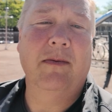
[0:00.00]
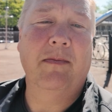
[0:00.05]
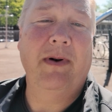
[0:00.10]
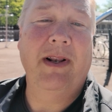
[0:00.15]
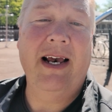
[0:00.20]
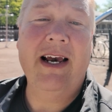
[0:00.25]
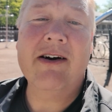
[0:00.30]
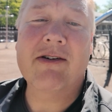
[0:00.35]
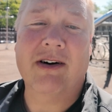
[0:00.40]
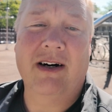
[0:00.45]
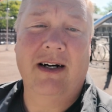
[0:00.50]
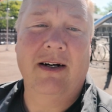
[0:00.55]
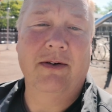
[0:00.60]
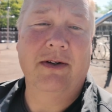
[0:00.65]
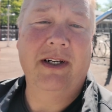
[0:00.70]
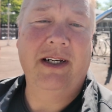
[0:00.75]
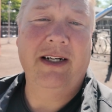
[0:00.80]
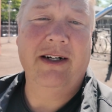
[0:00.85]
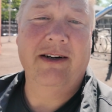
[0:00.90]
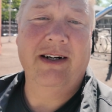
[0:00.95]
the
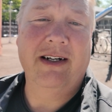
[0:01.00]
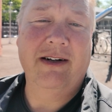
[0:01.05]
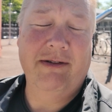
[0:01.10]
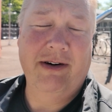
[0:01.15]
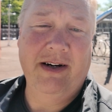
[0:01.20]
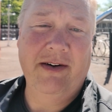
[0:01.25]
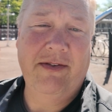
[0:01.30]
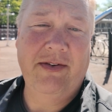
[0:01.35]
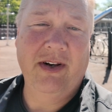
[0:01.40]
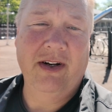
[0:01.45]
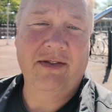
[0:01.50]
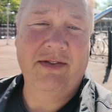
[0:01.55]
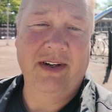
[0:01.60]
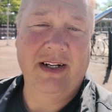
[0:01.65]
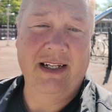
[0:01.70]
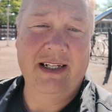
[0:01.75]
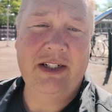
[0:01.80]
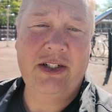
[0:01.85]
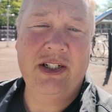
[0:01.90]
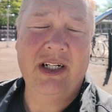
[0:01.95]
playground here at Greenfield
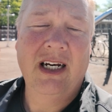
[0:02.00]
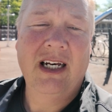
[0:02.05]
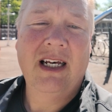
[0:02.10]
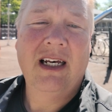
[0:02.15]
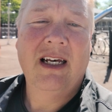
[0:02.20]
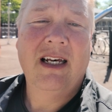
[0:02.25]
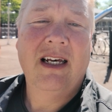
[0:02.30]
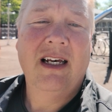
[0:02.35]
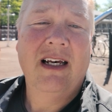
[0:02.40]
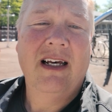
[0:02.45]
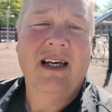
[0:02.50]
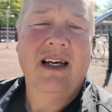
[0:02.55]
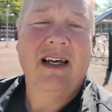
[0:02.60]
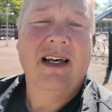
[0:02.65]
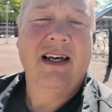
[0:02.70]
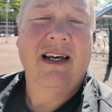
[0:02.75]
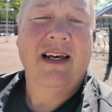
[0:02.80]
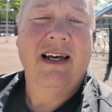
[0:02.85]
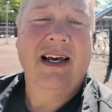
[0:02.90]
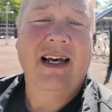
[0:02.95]
Village
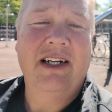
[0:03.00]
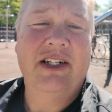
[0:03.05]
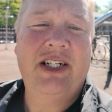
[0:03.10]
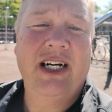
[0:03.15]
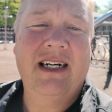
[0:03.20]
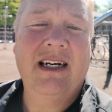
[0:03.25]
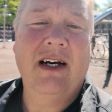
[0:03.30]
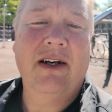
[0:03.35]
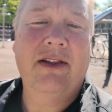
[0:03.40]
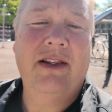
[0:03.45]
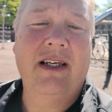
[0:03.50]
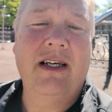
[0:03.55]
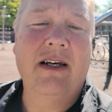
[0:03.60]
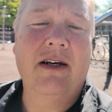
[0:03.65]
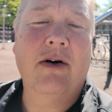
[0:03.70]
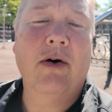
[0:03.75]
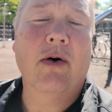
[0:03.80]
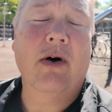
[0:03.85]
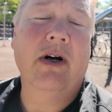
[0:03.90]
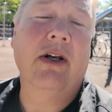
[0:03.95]
and check out
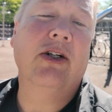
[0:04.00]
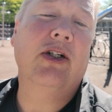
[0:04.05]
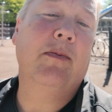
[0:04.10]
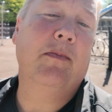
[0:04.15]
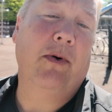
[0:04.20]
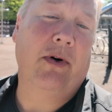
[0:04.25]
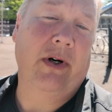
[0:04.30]
the Cornish